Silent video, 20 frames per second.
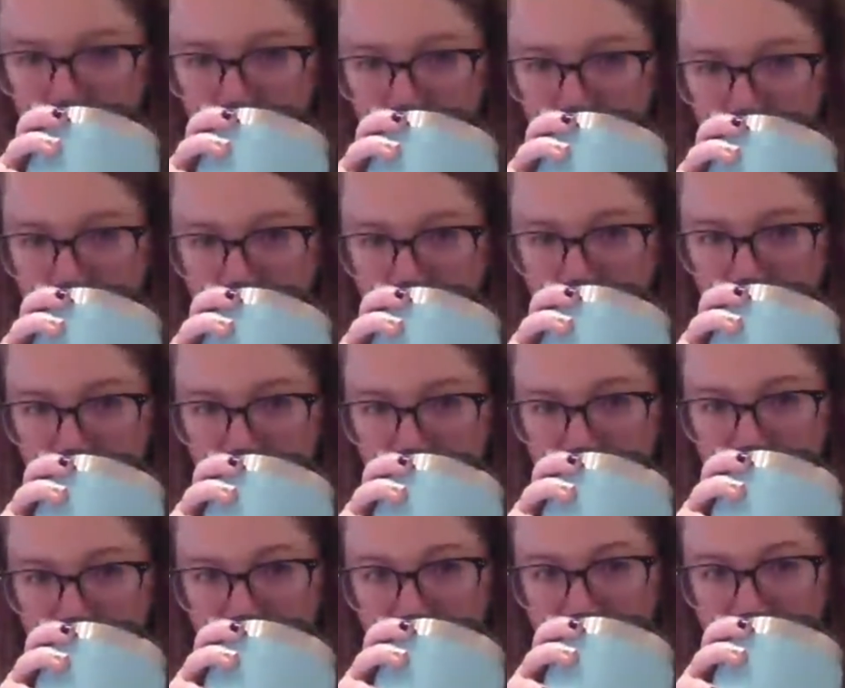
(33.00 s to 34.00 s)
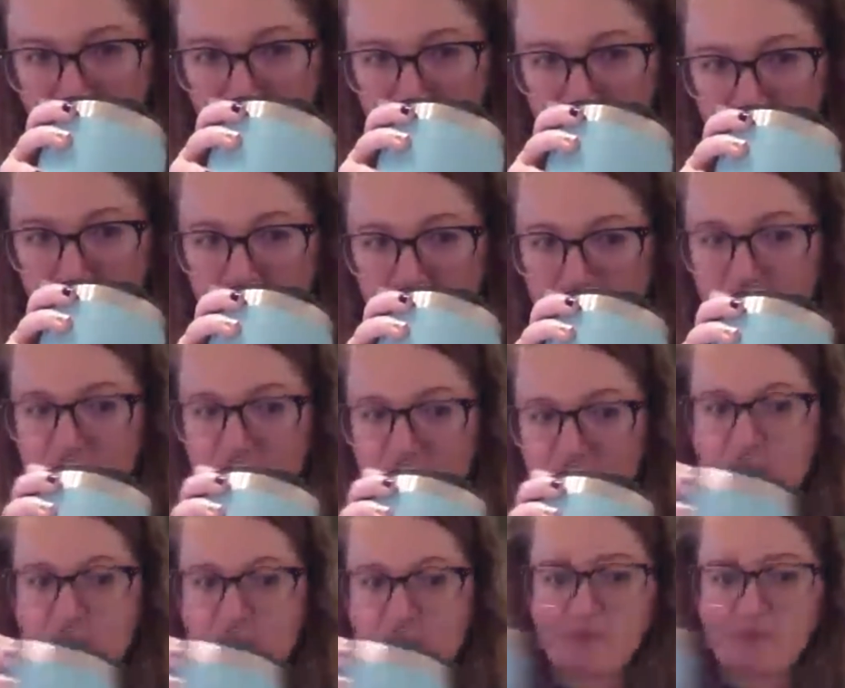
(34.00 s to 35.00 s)

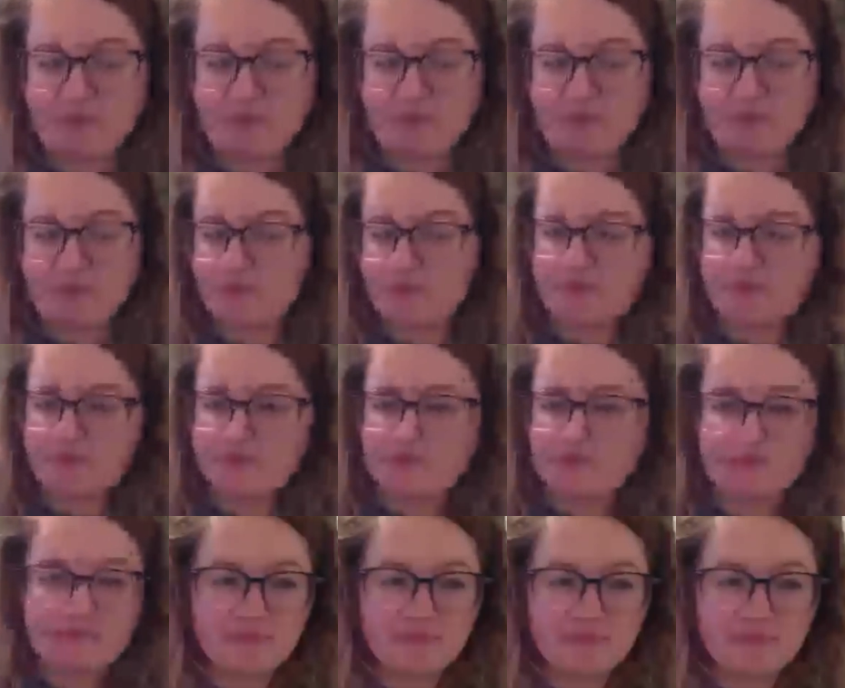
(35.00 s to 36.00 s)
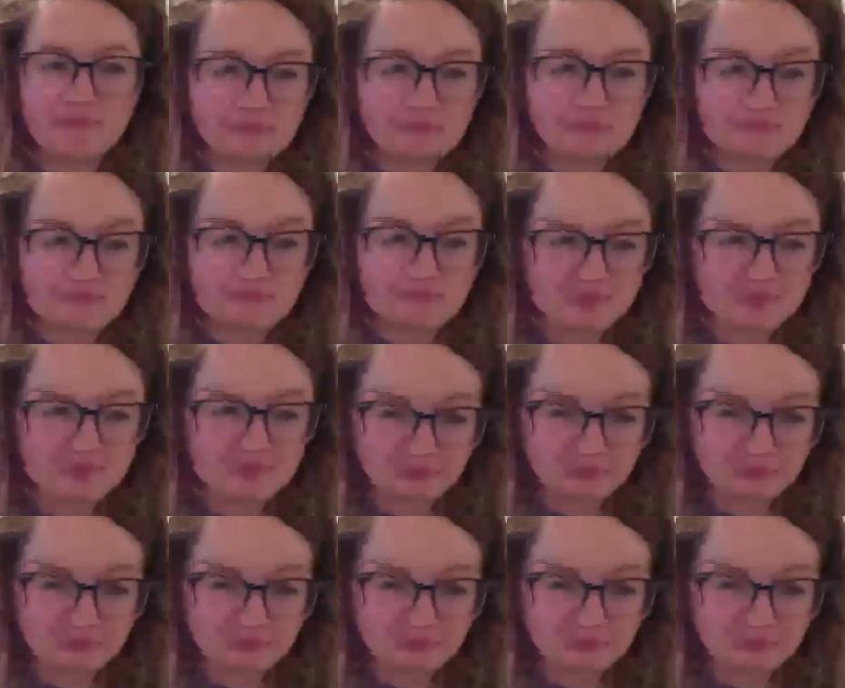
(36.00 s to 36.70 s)
Nothing is said.